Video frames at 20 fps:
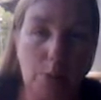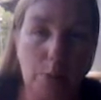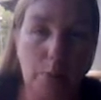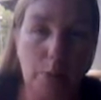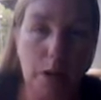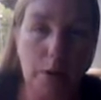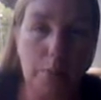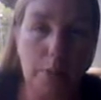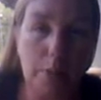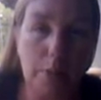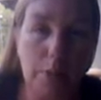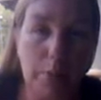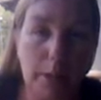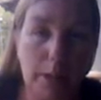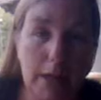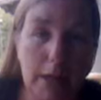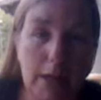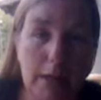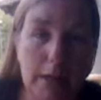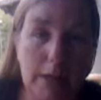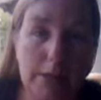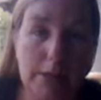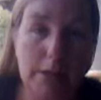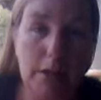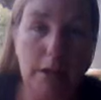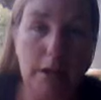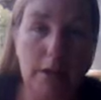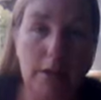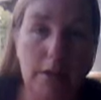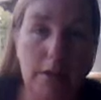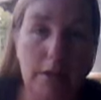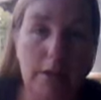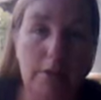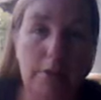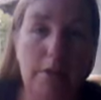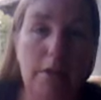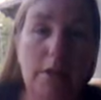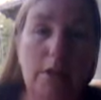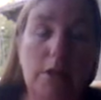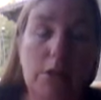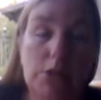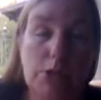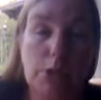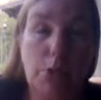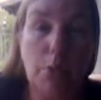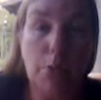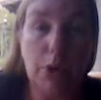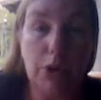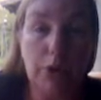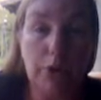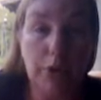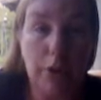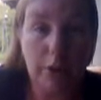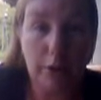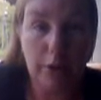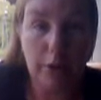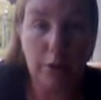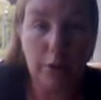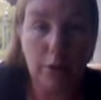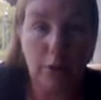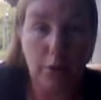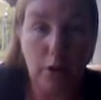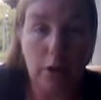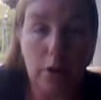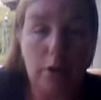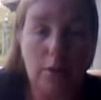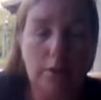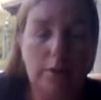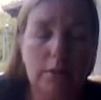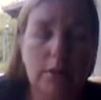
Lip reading: will probably make it easy on you. So what are you looking for?